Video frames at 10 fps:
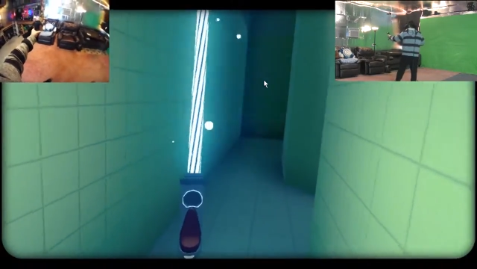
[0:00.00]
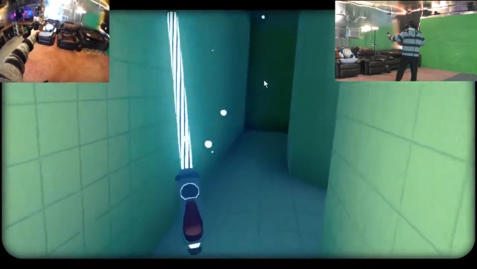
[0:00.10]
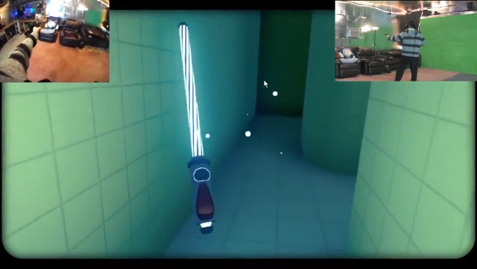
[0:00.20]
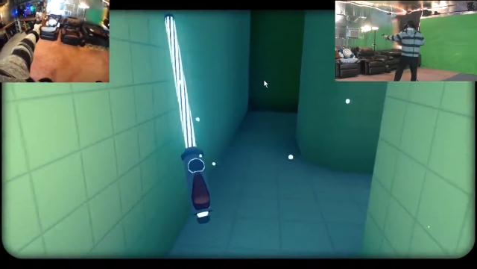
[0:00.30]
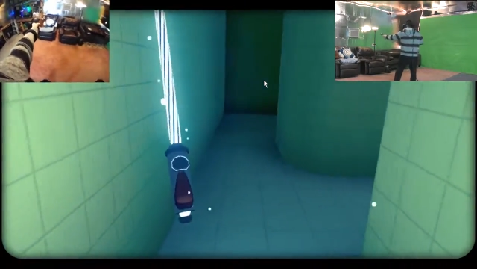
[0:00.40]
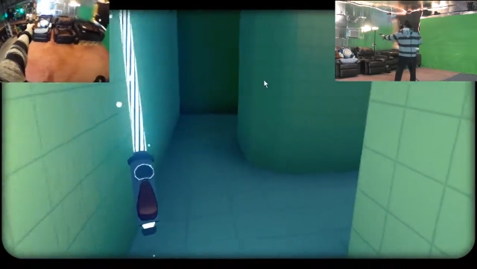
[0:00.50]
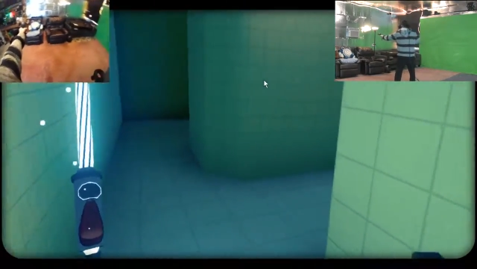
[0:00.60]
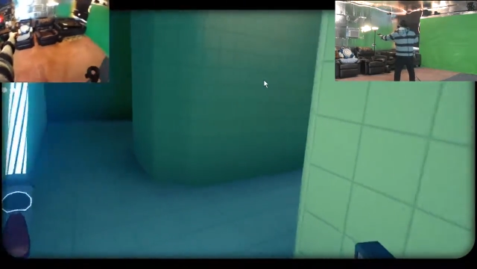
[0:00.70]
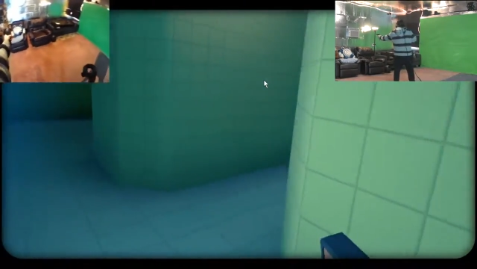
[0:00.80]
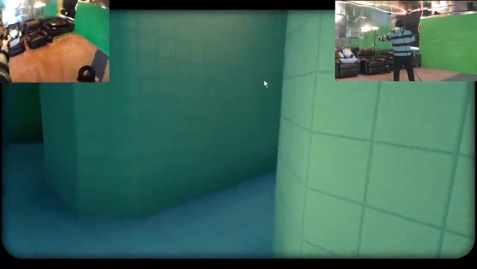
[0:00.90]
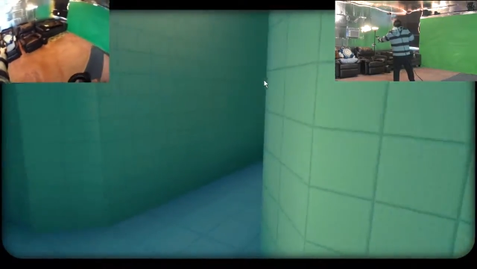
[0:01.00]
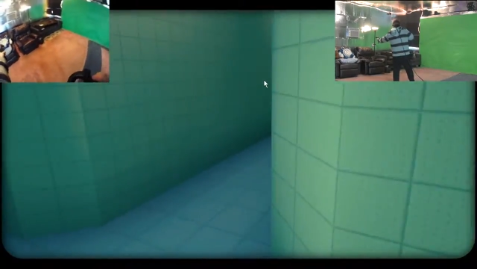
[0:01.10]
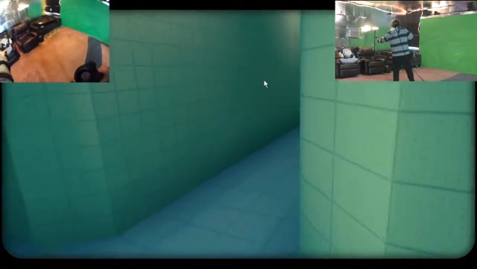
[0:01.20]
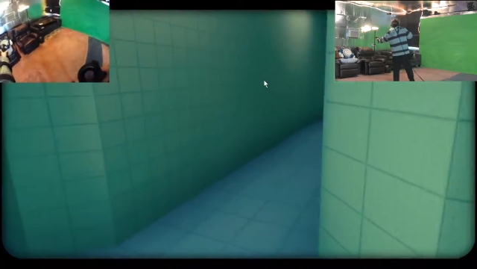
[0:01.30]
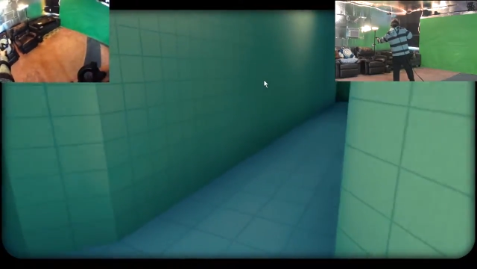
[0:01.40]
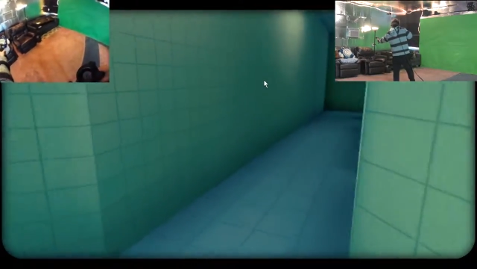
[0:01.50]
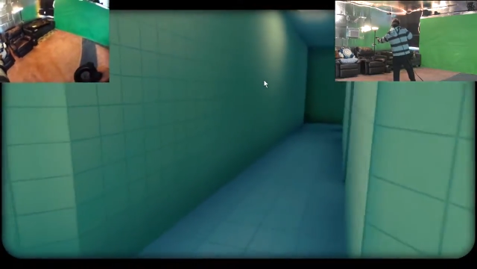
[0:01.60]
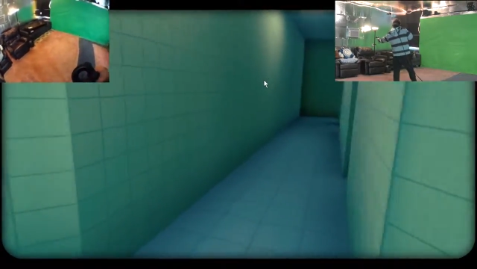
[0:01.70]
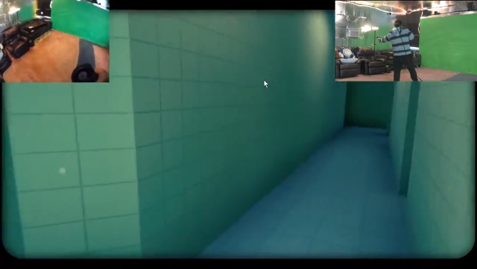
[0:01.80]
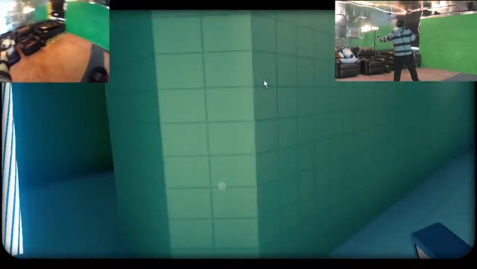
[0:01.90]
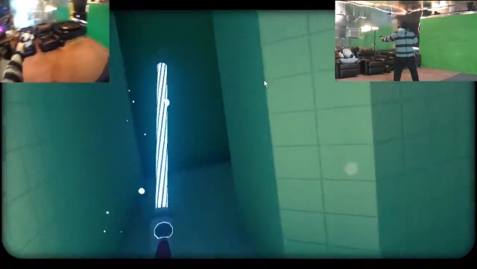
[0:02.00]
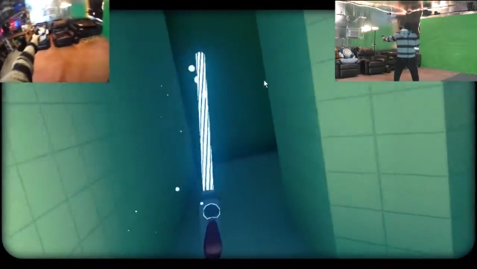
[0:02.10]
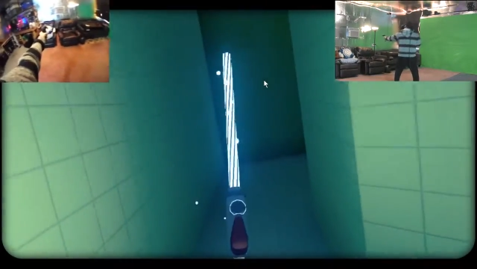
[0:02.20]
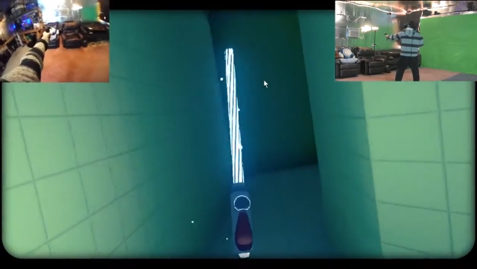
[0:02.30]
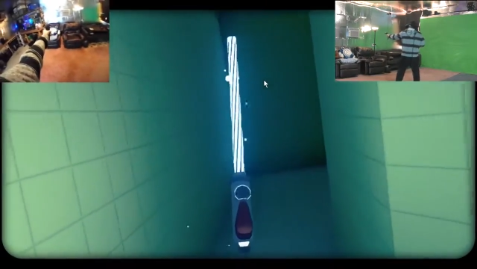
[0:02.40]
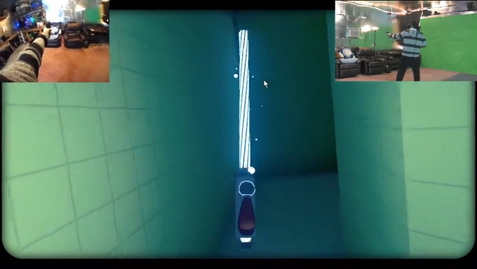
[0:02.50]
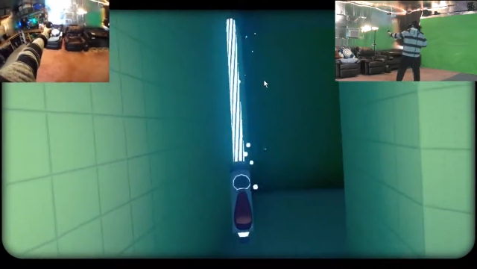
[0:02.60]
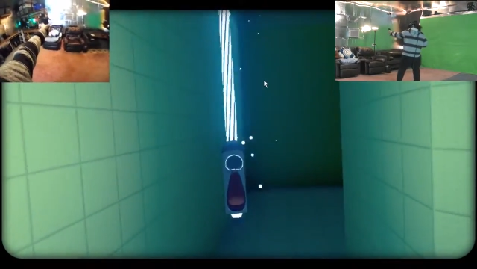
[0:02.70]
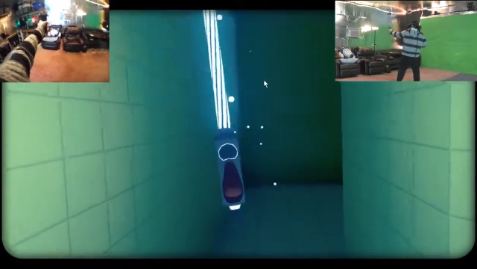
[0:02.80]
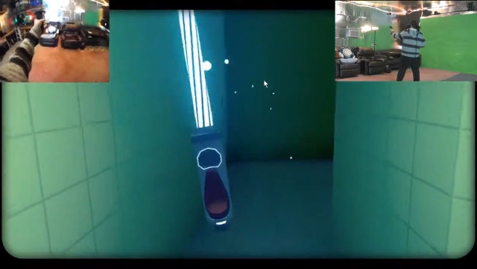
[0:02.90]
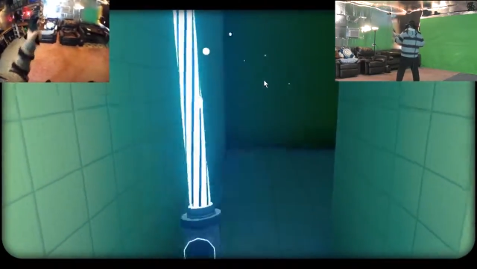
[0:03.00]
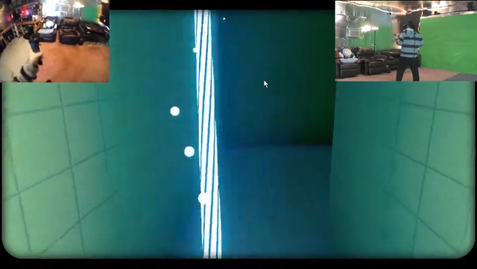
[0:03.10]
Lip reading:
Nobody's mouth can be seen.